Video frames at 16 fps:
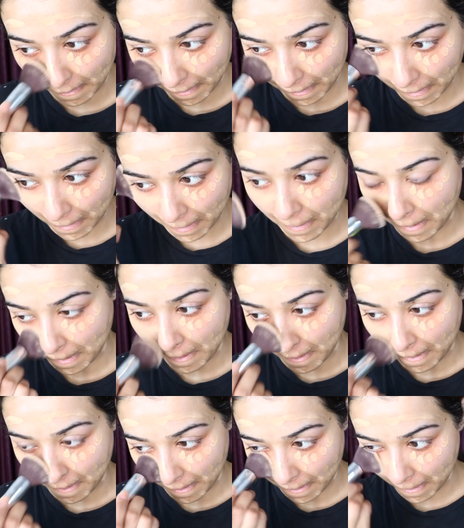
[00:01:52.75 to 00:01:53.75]
buffing
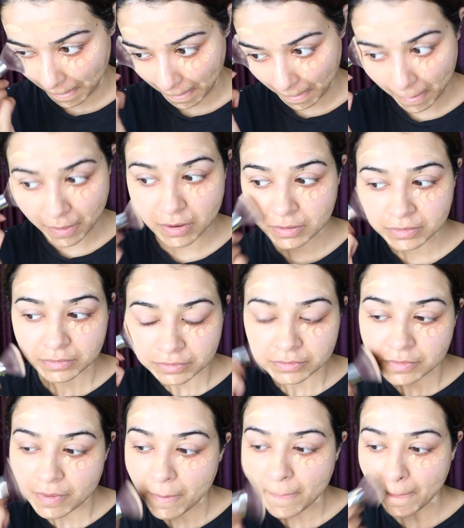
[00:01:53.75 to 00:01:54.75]
brush
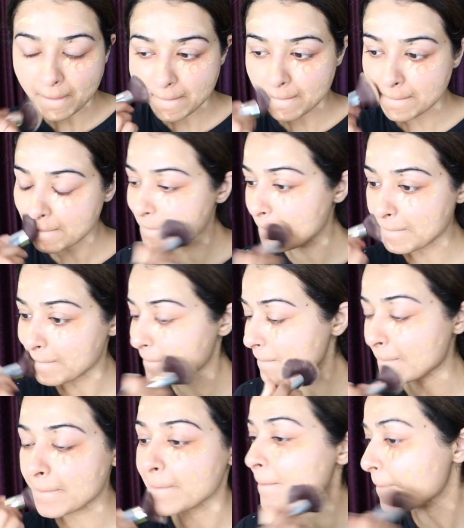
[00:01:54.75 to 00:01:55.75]
for the flawless
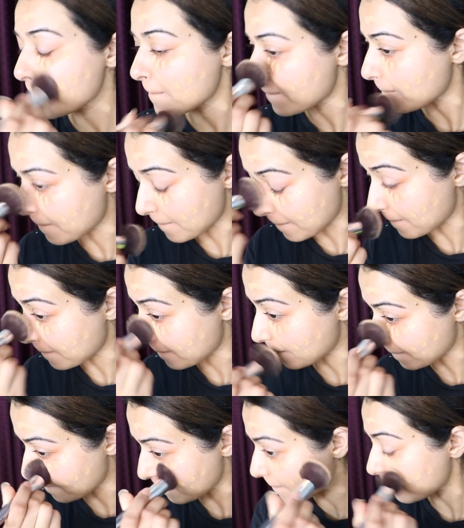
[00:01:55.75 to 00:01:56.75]
application of
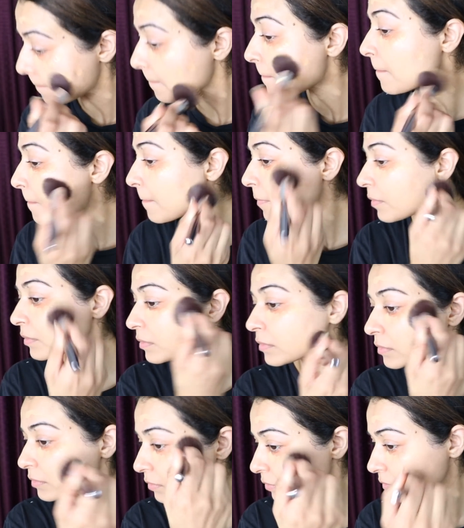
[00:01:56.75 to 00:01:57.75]
foundation on my
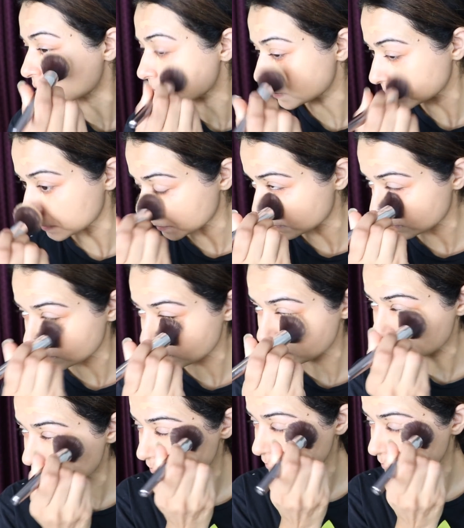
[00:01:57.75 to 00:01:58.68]
face and neck.